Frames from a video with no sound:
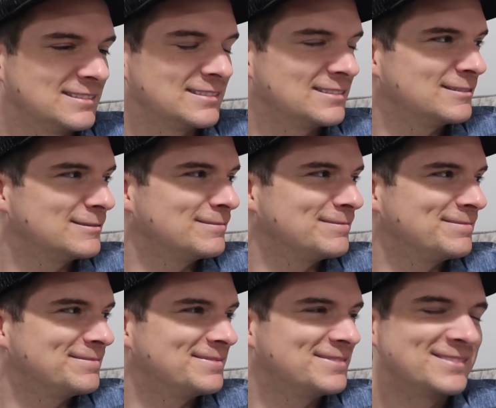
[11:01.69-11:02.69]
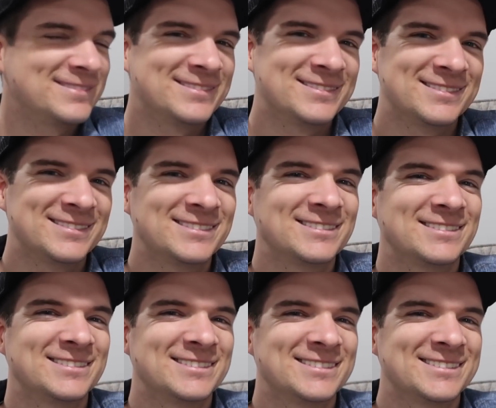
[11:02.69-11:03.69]

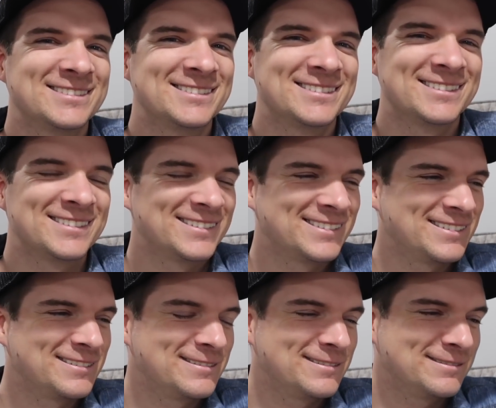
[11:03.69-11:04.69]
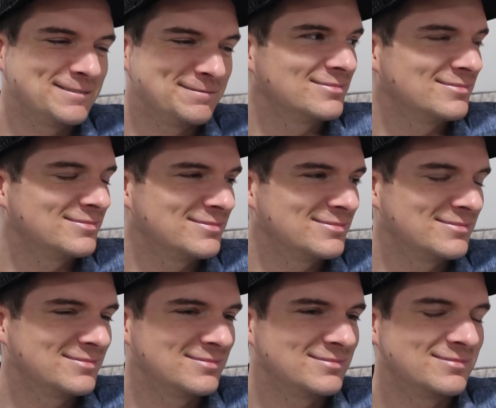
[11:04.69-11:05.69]

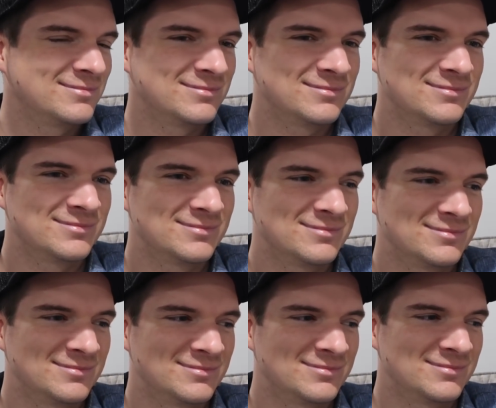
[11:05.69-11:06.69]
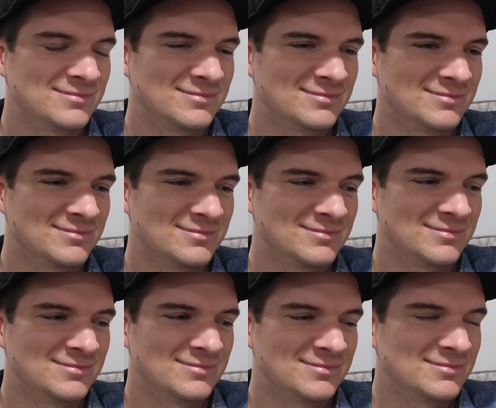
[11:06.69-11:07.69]

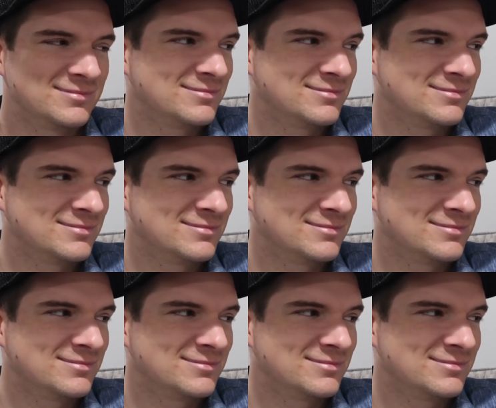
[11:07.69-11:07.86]
The person shown says nothing.